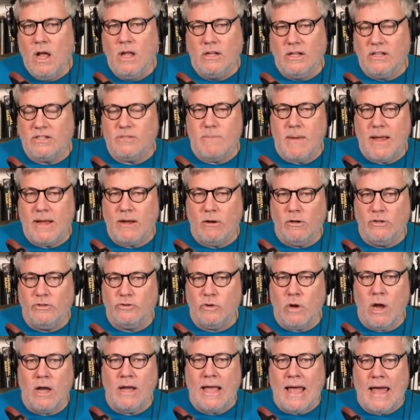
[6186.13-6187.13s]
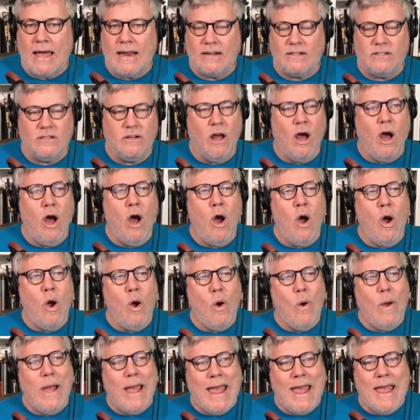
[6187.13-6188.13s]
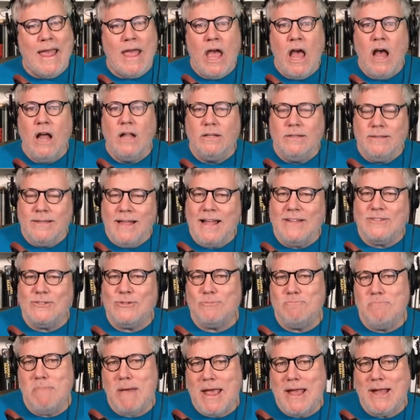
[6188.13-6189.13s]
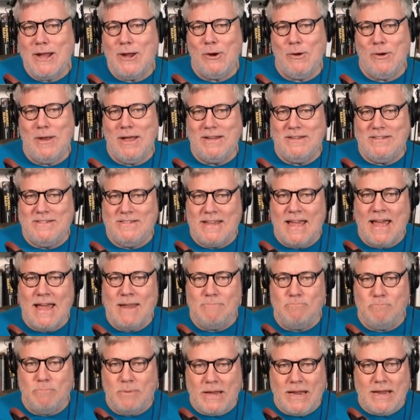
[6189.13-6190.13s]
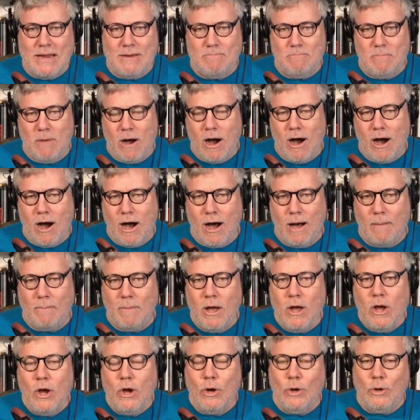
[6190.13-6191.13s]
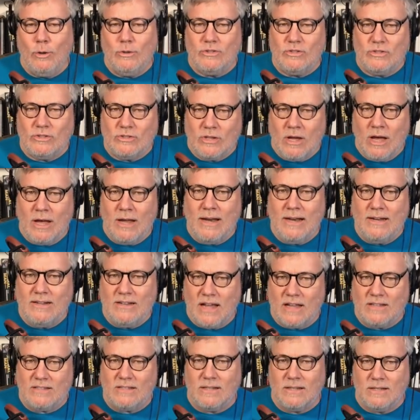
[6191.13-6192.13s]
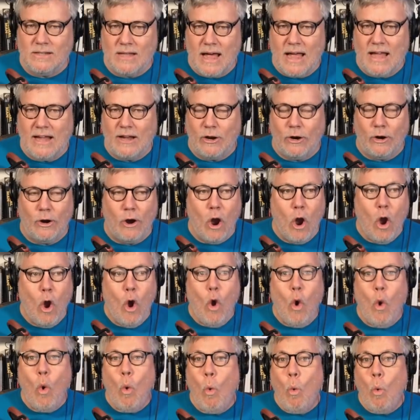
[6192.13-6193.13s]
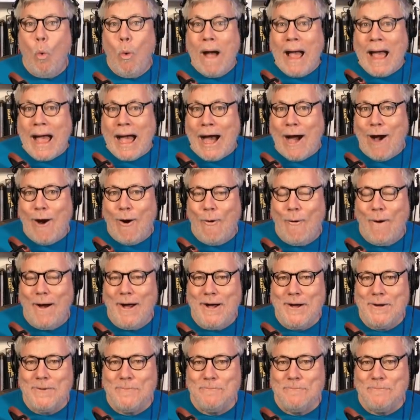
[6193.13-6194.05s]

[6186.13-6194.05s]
Let's make her a drug addict. And oh, hey, let's make her a deadbeat mom whose son doesn't like her. Wow.